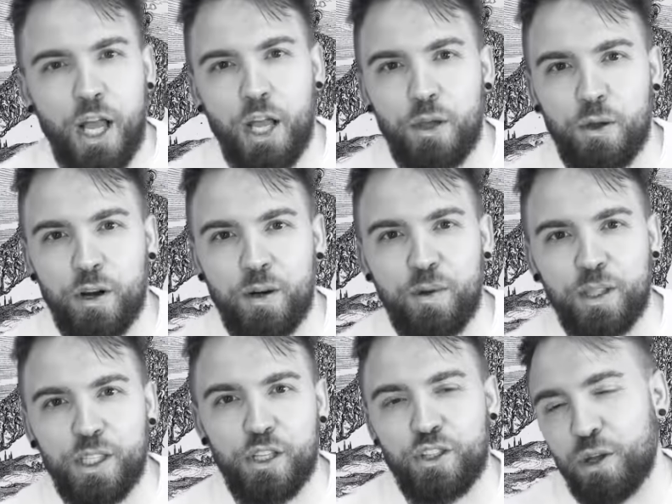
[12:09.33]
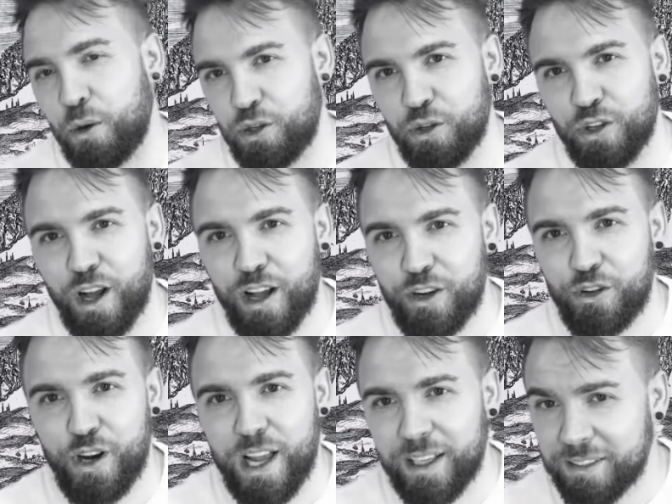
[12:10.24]
You heard about the social
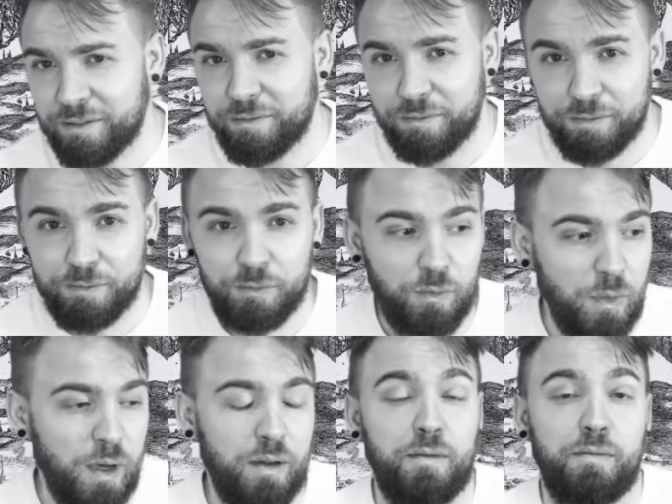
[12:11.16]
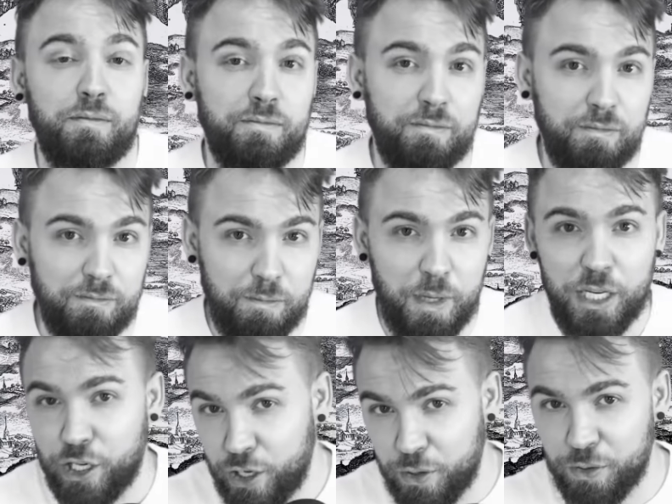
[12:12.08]
contract? Big
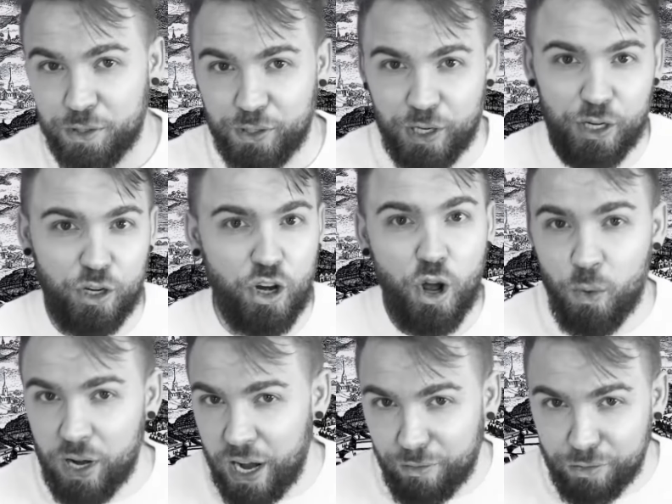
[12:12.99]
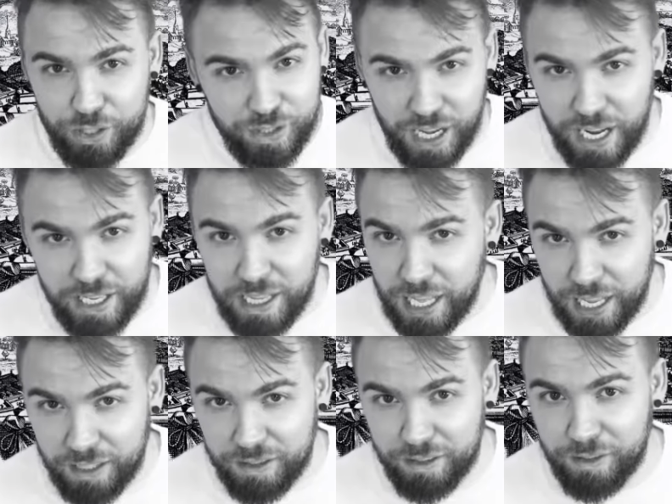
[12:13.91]
news. No one ever signed
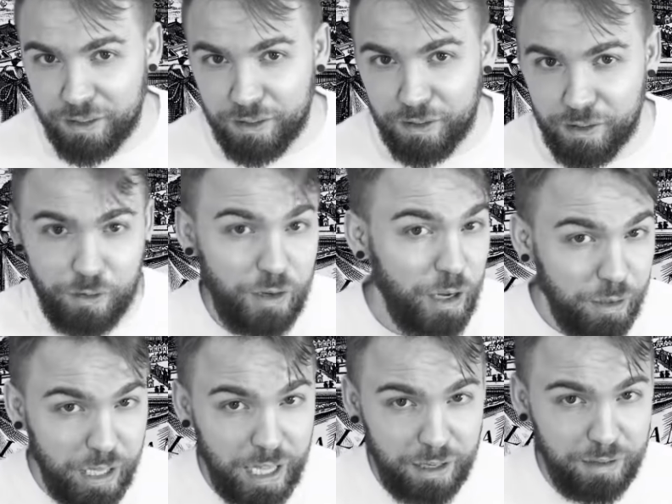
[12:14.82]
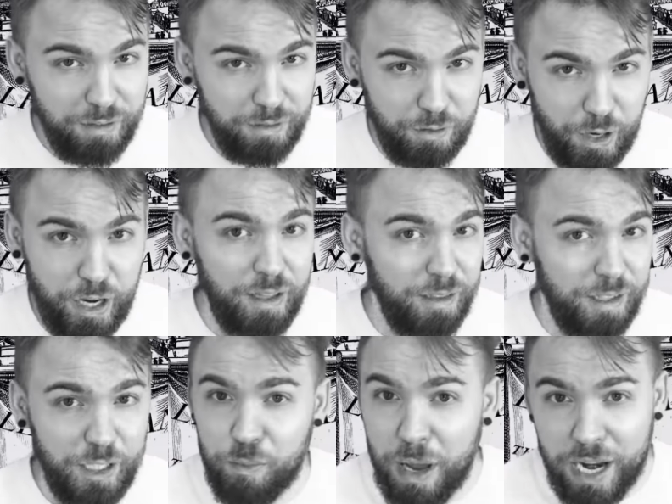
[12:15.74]
that. You know that, right?
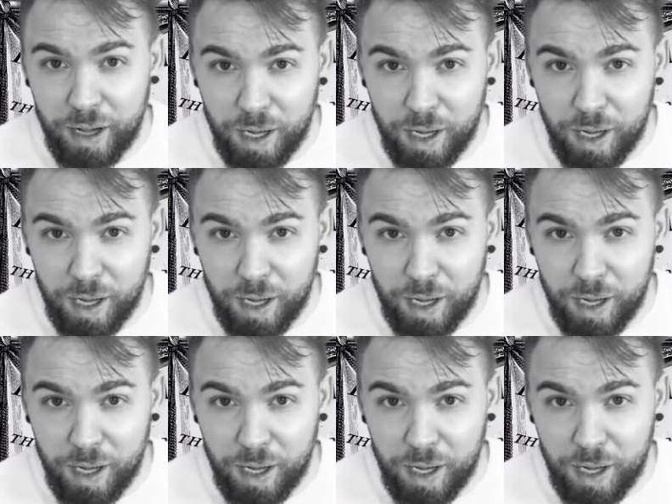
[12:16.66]
It's made